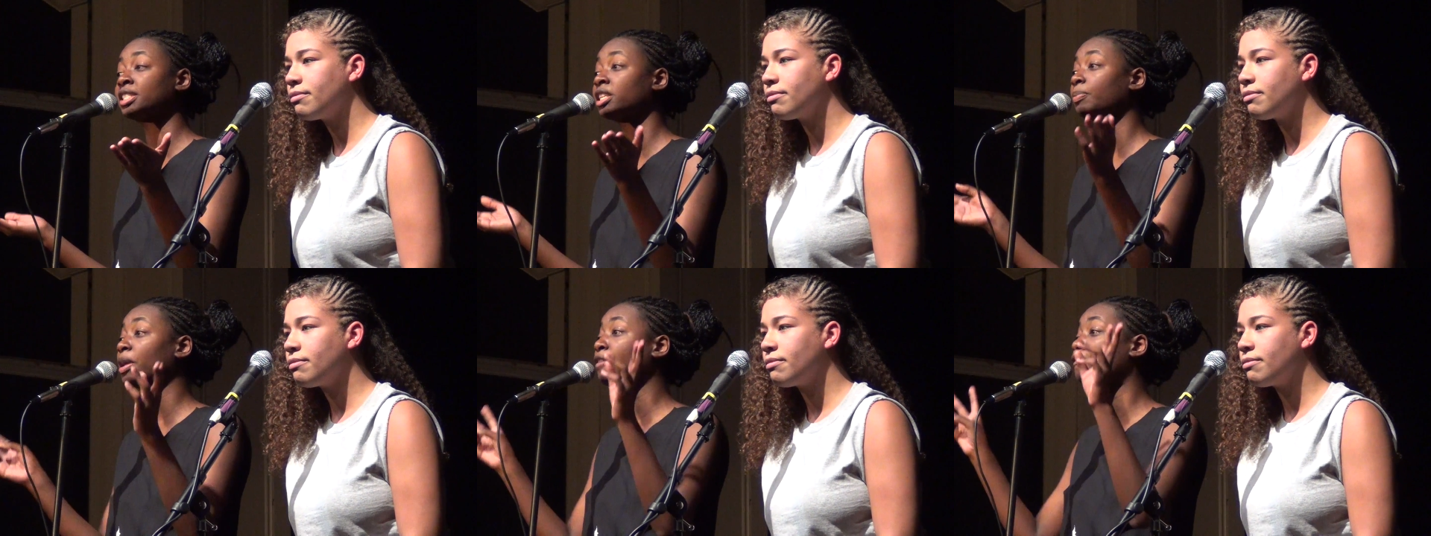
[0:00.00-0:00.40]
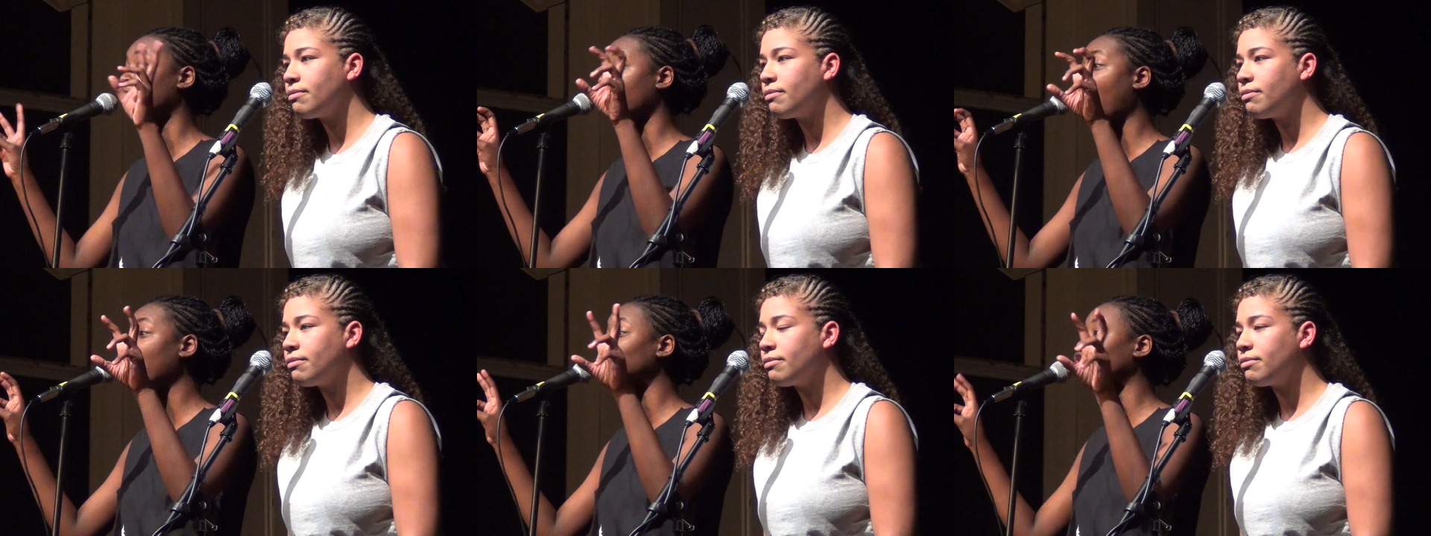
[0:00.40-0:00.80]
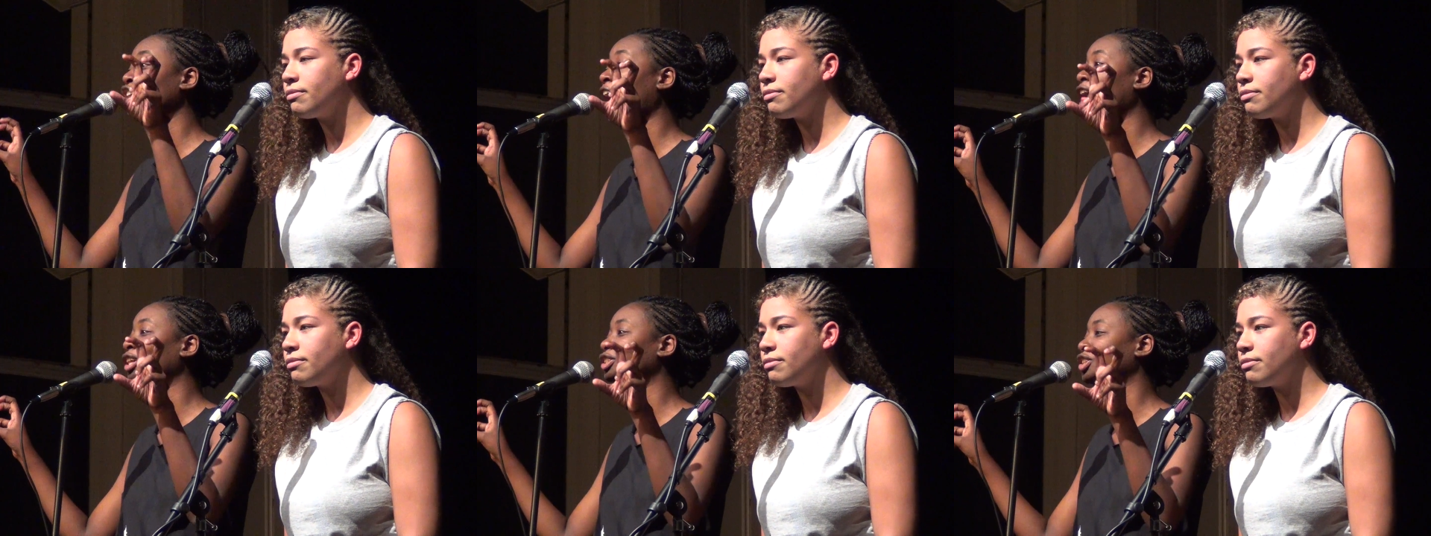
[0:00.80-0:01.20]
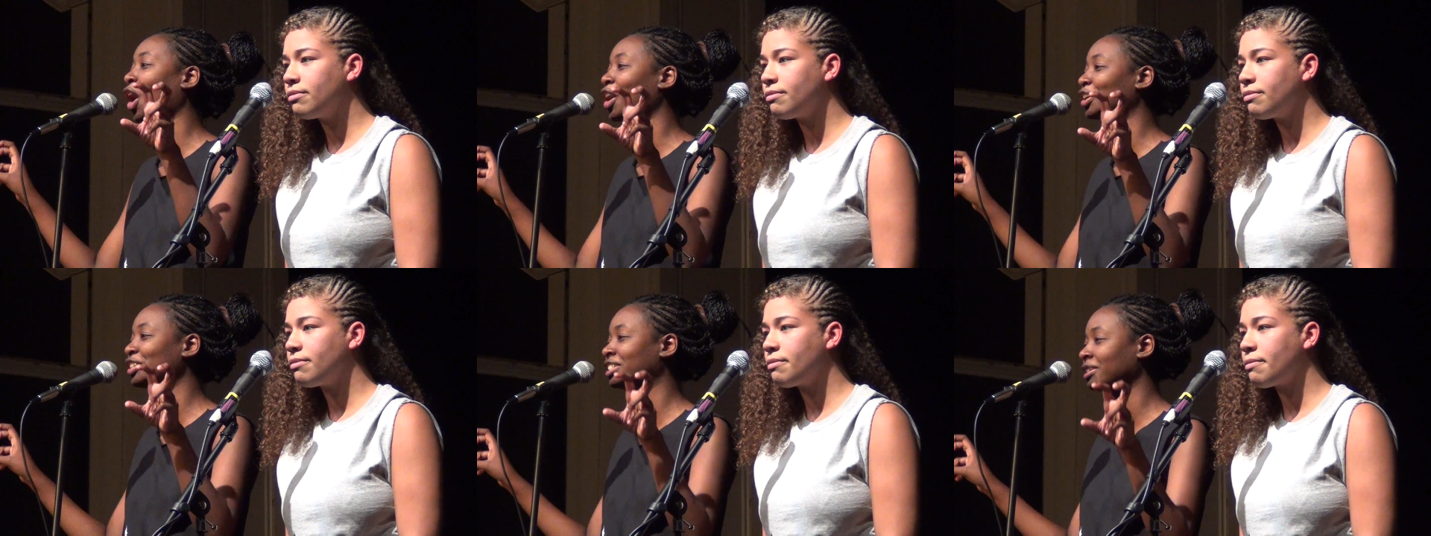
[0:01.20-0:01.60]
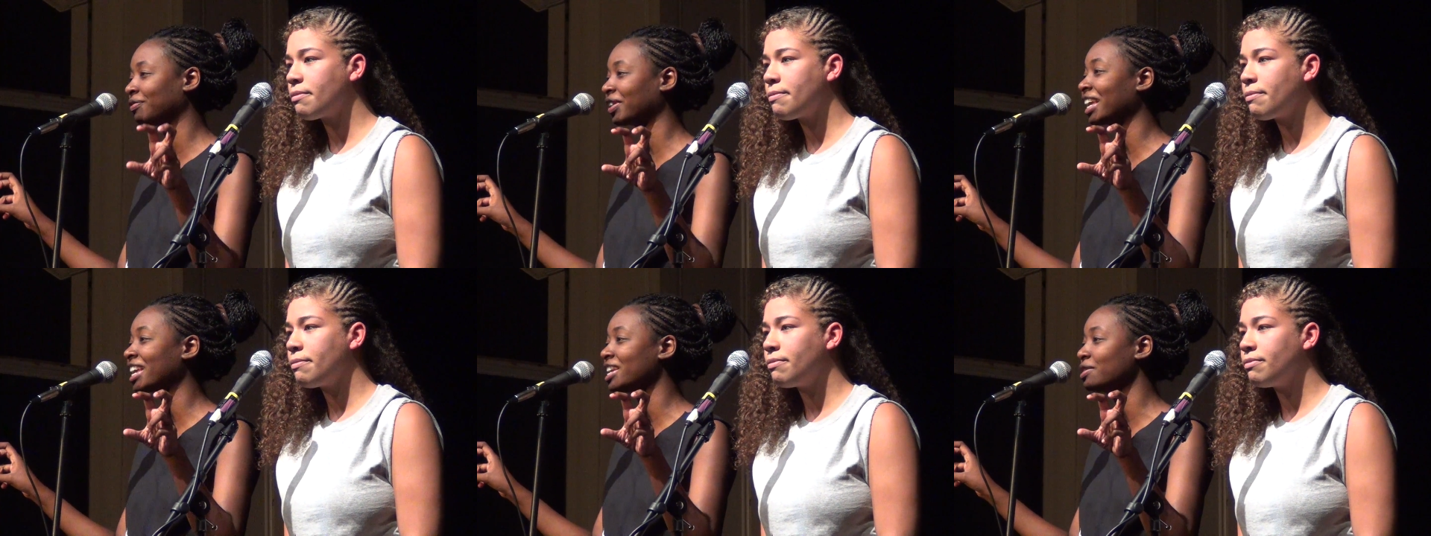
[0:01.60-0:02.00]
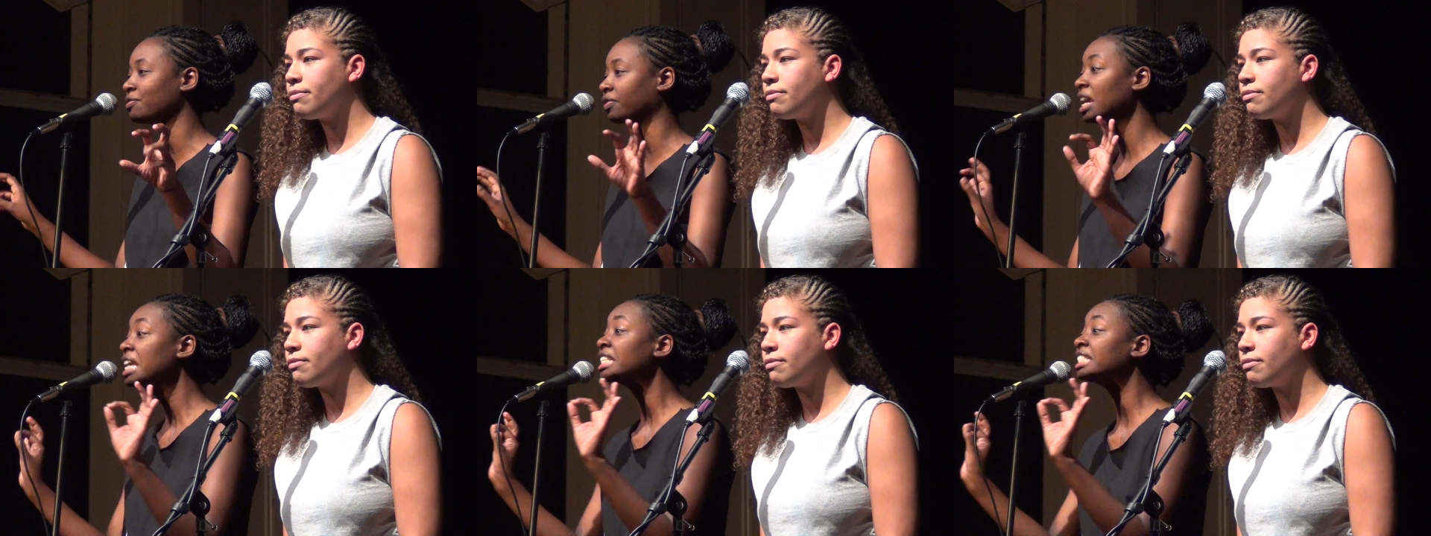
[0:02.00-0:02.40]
Speaker 1: us to be fragile daughters of Eve,